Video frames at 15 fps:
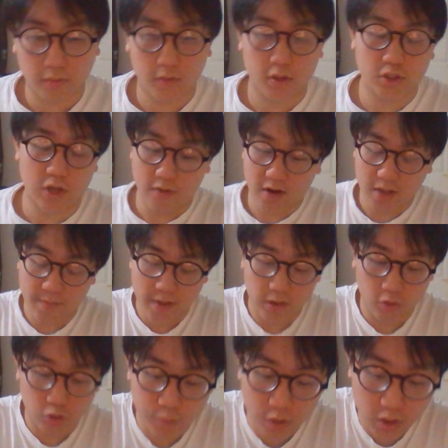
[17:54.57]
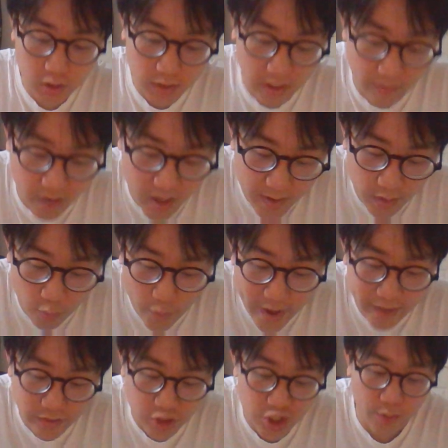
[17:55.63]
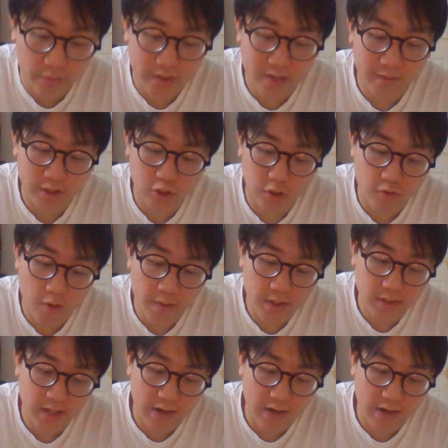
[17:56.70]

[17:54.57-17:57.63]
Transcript: So I recommend those books. I recommend Awaken the Giant Within by Tony Robbins.